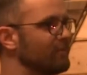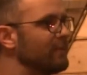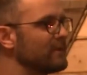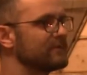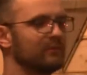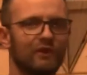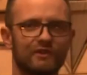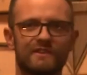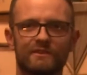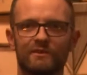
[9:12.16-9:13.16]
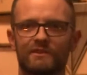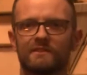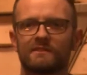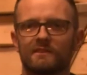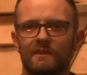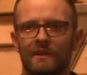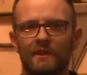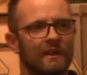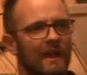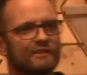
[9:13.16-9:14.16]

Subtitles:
people's New Year's resolutions. It's